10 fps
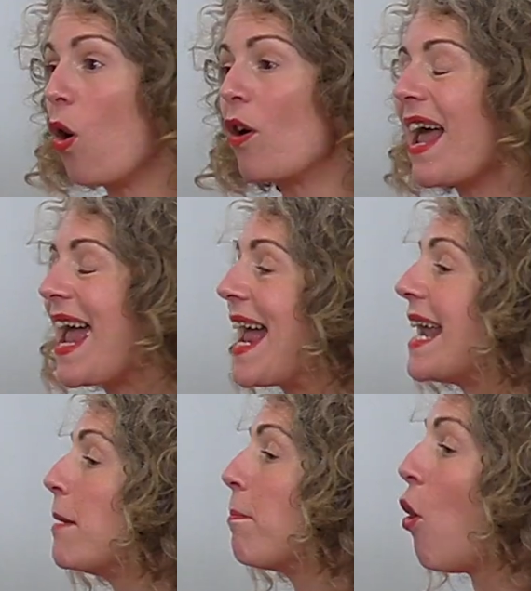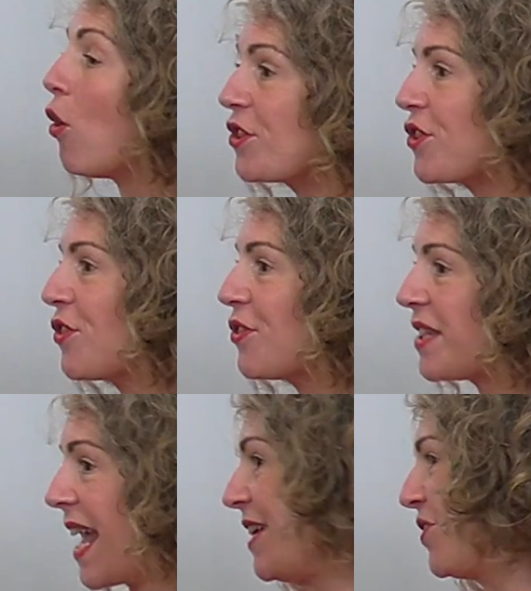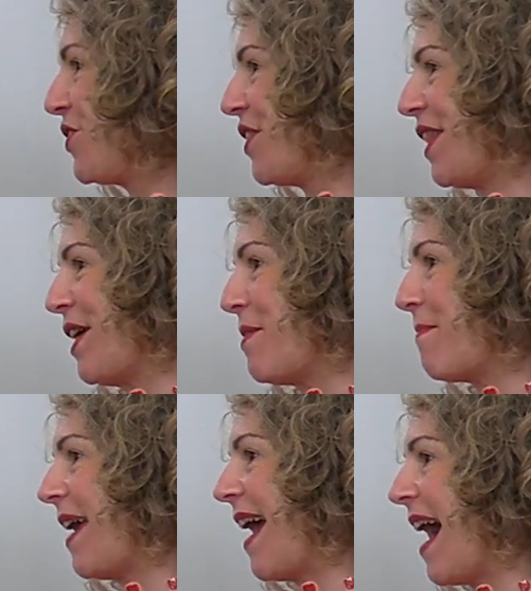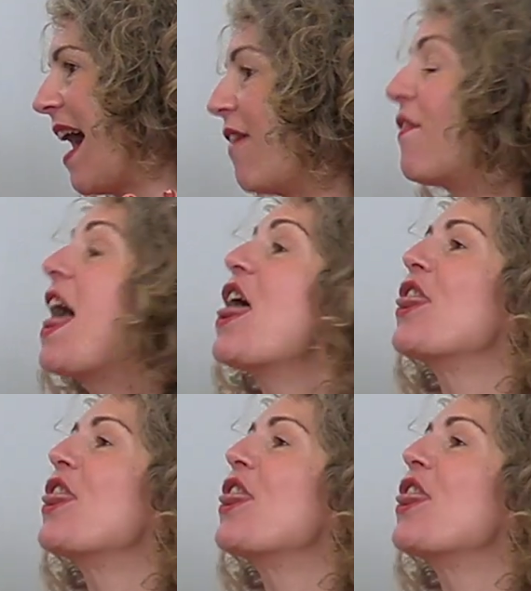or any postural tension that you might have,